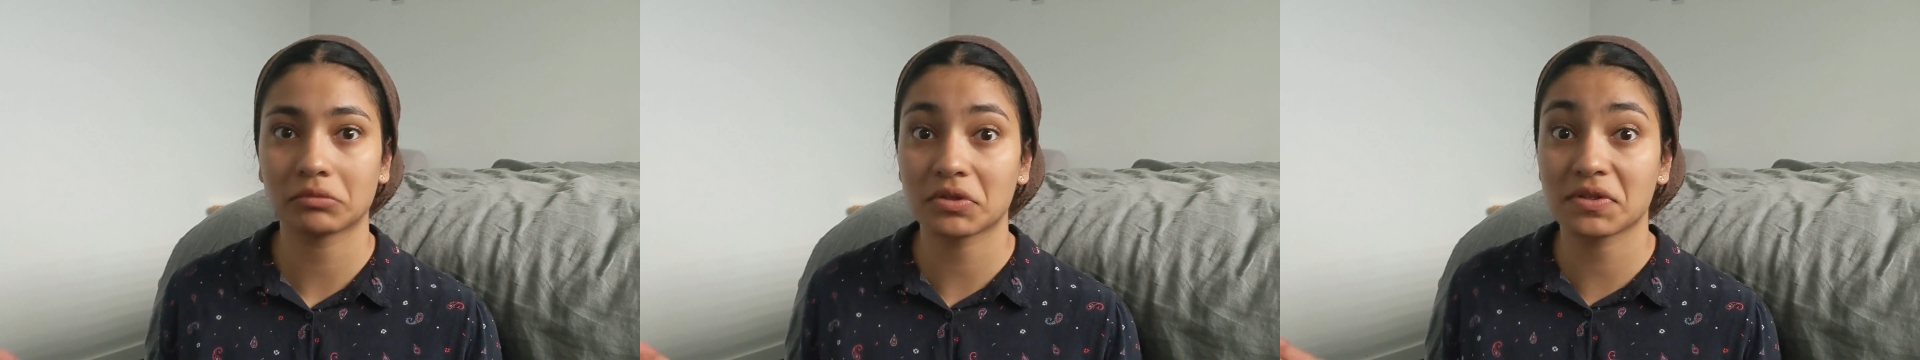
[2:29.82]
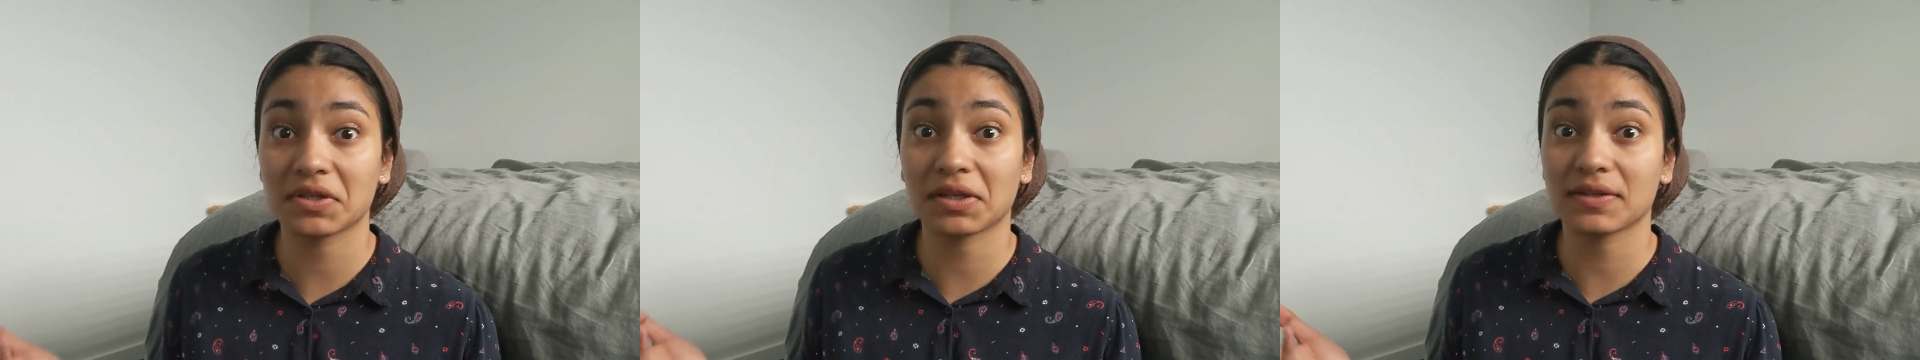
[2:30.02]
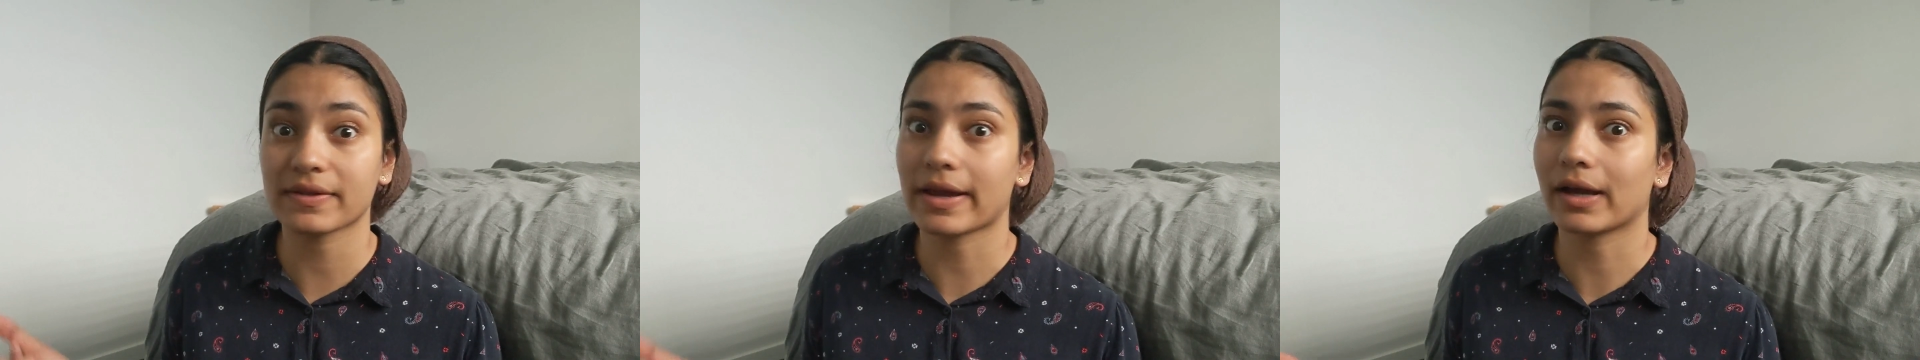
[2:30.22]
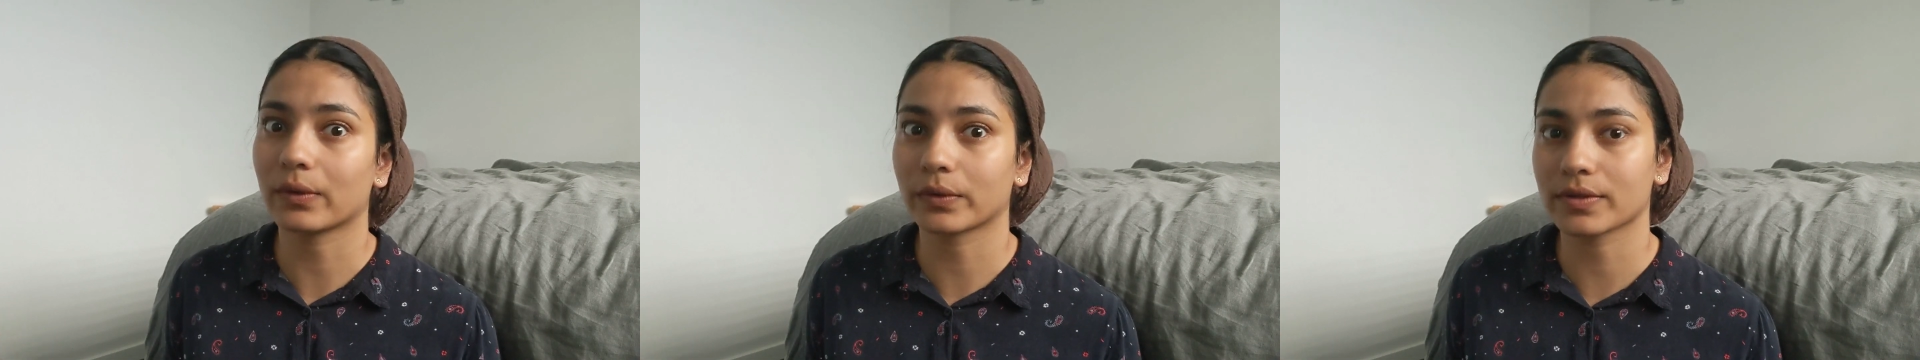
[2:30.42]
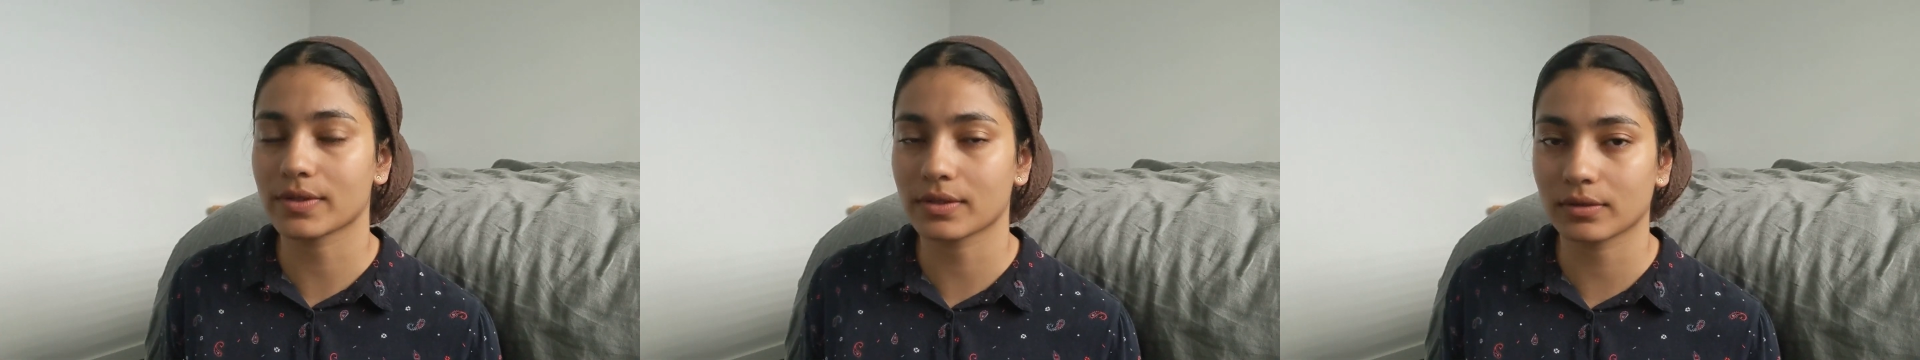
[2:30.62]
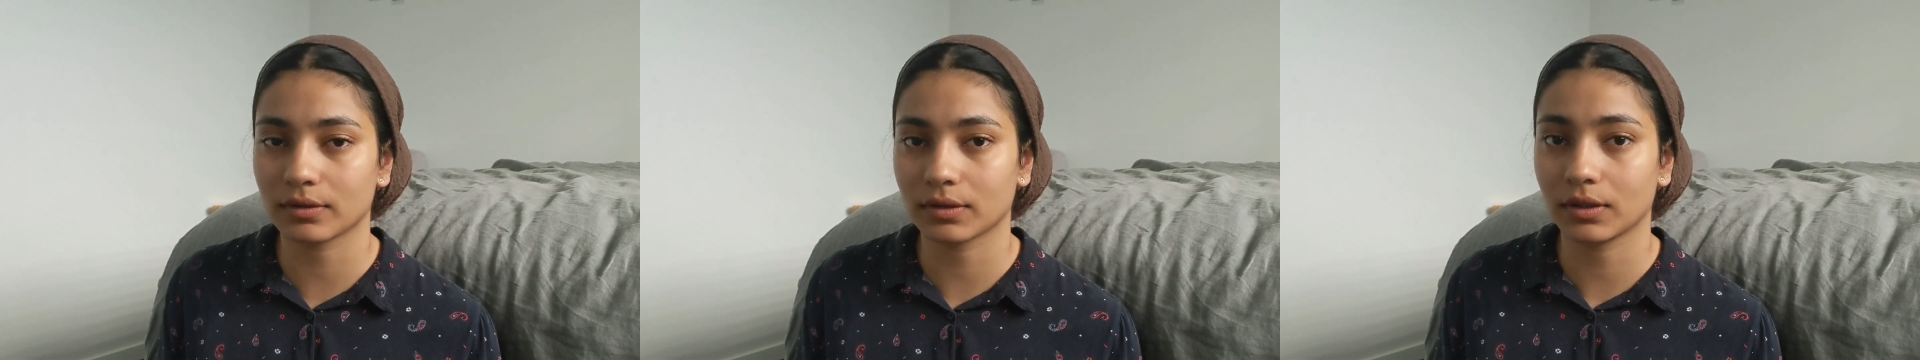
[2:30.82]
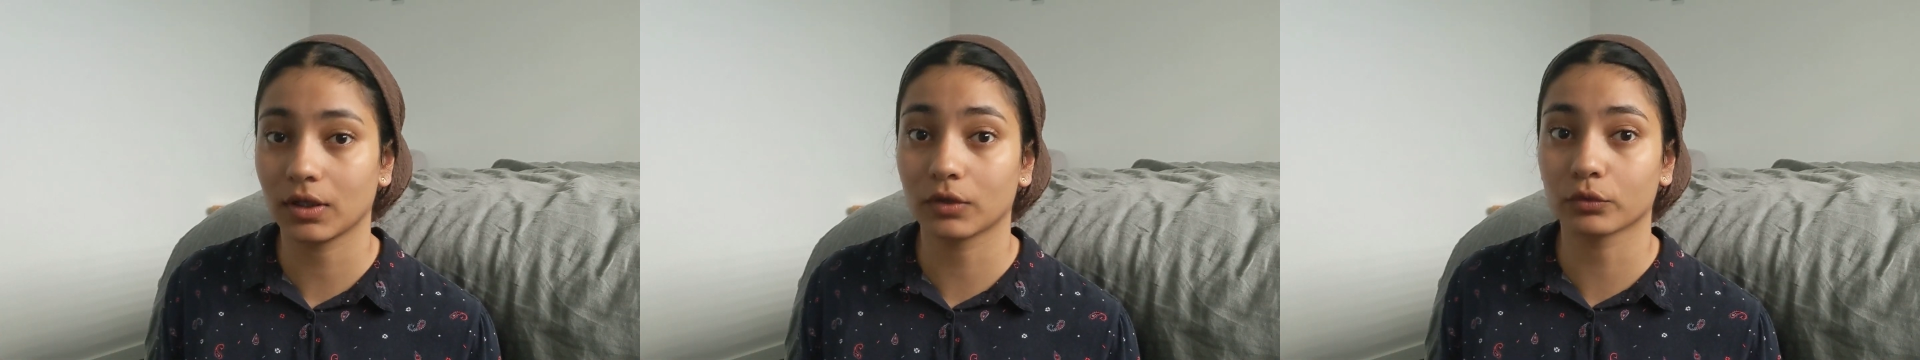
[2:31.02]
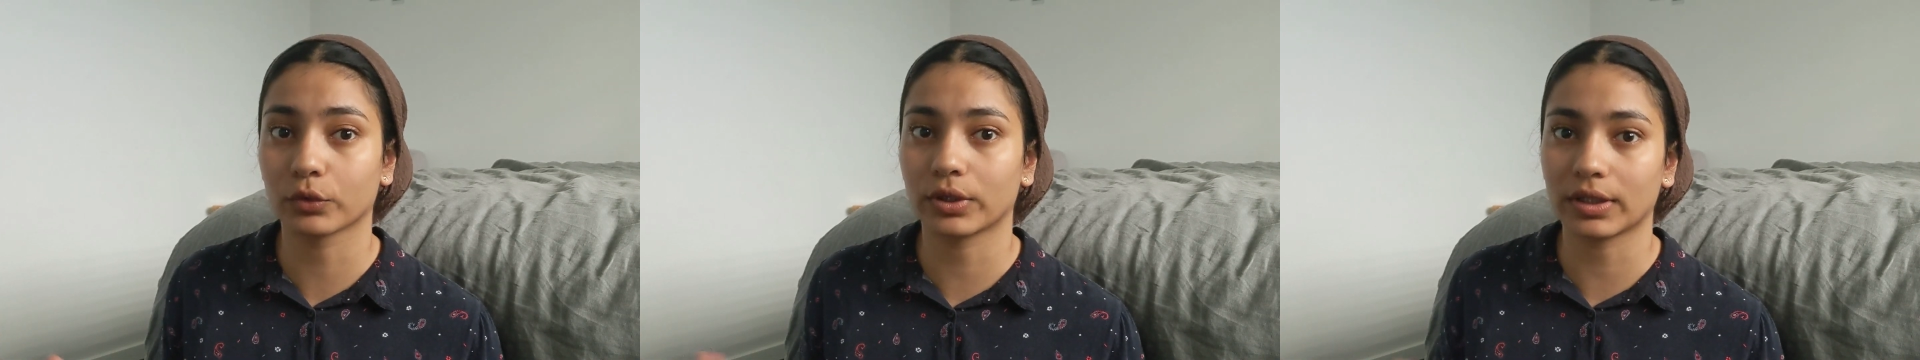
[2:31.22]
6 hours
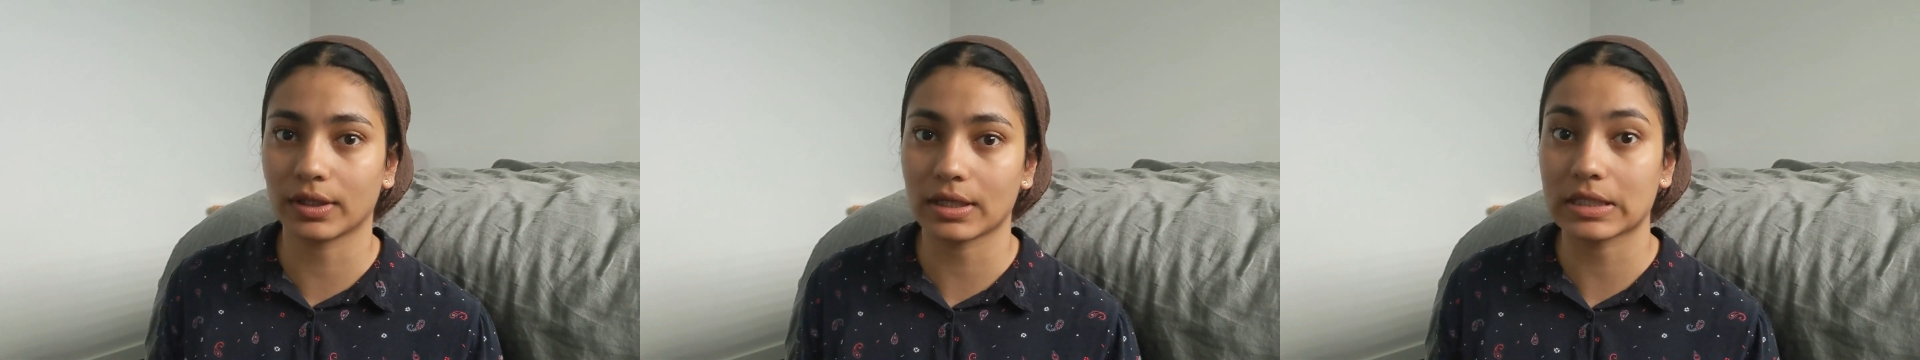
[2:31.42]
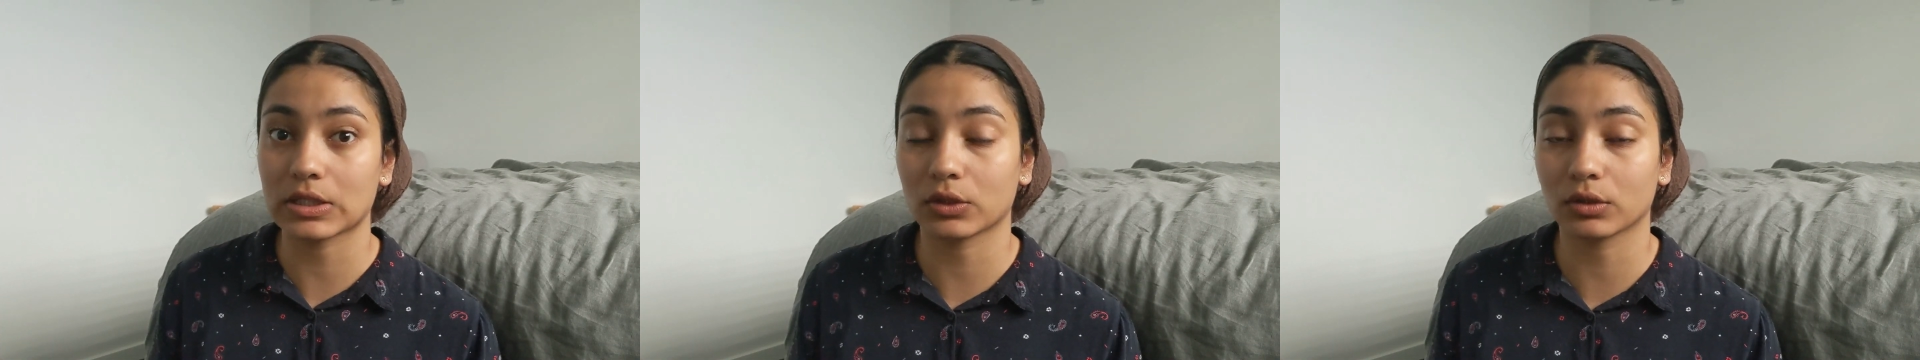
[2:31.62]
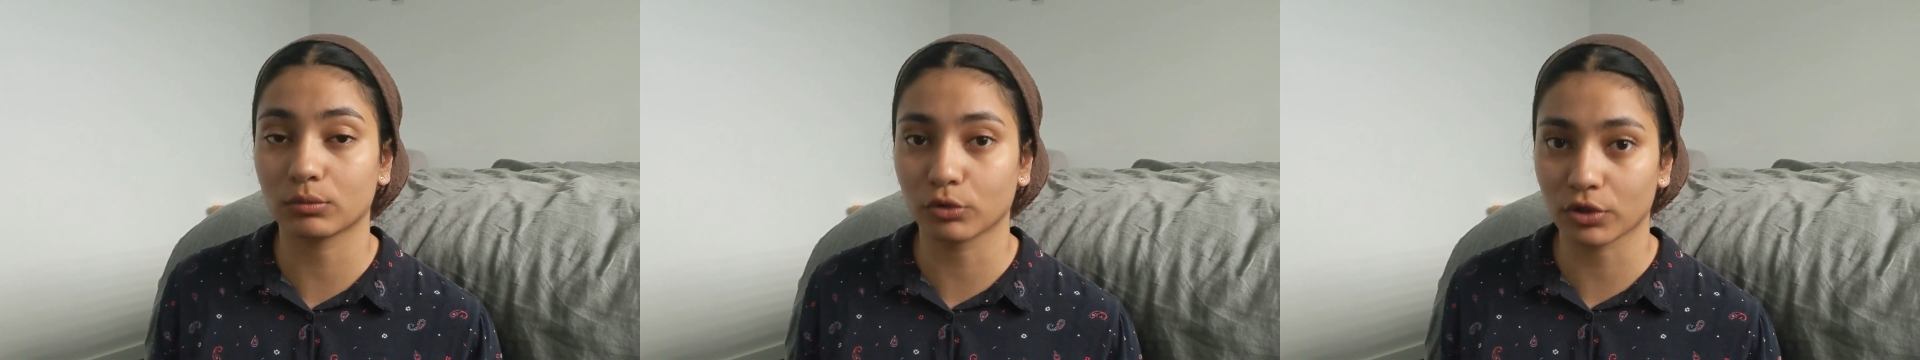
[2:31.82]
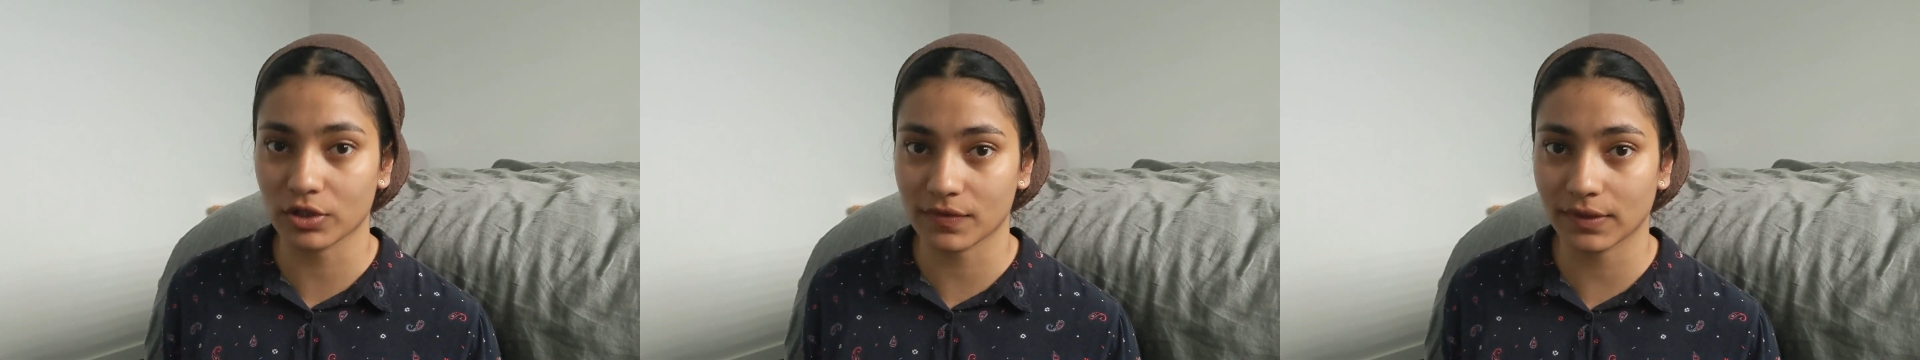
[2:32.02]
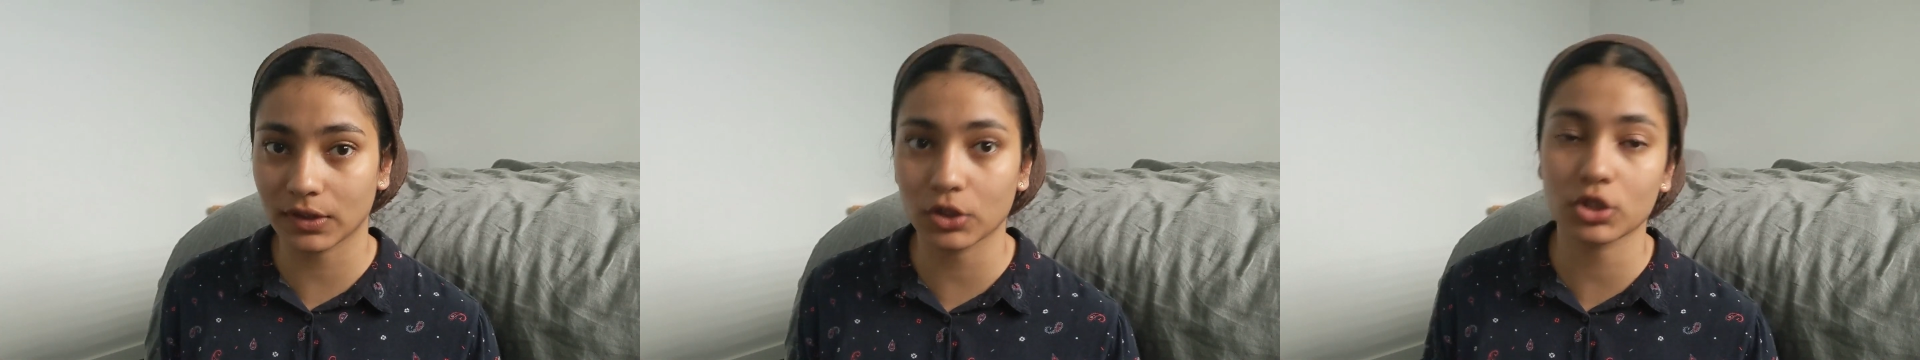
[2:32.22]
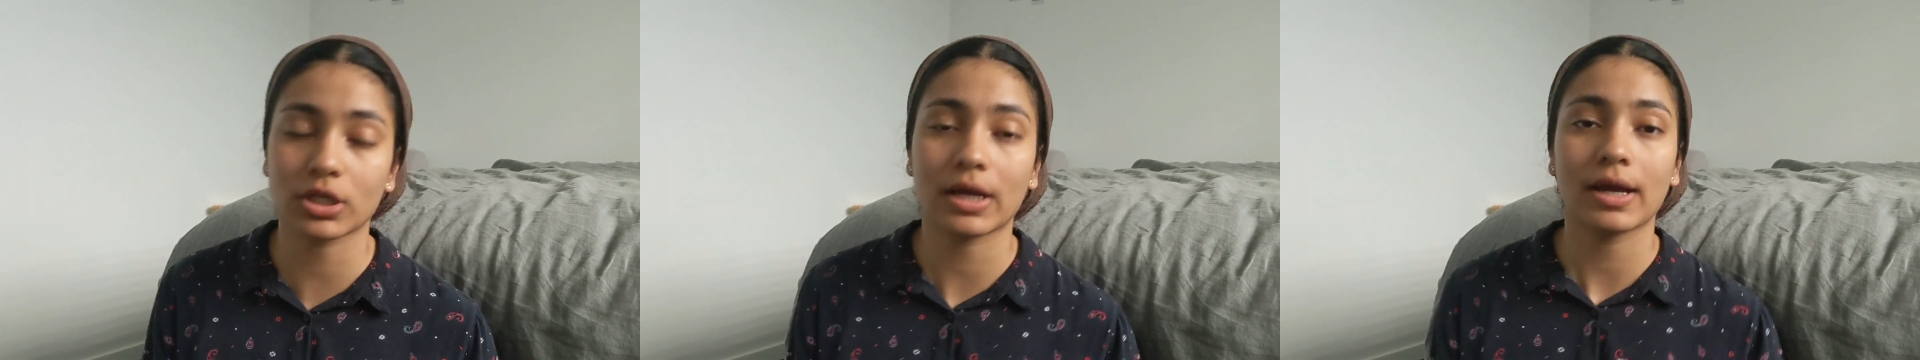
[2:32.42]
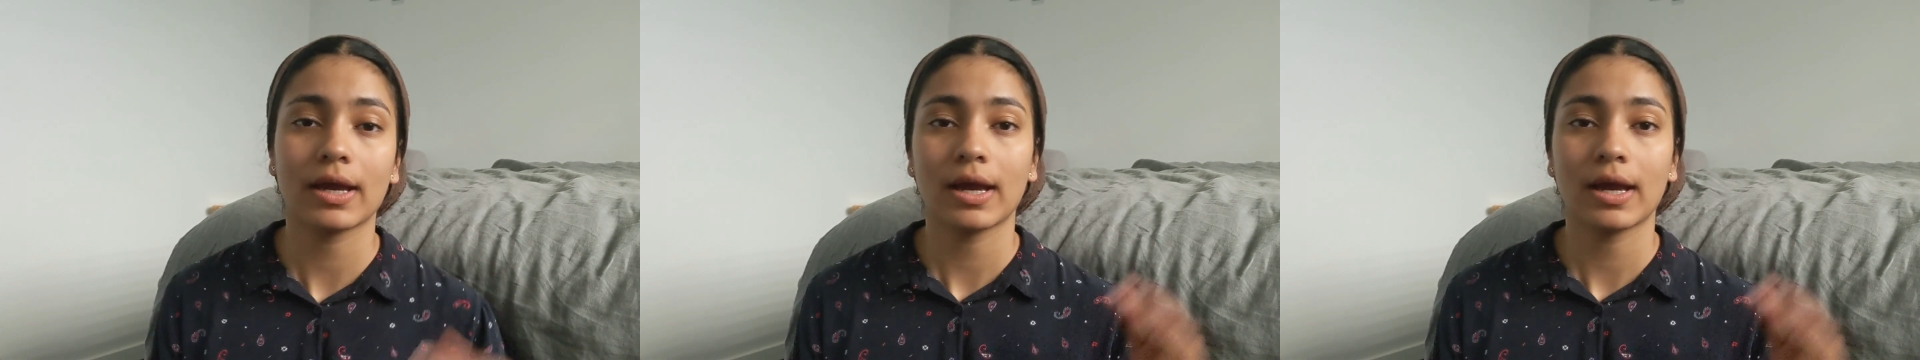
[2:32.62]
of reading until the book is finished,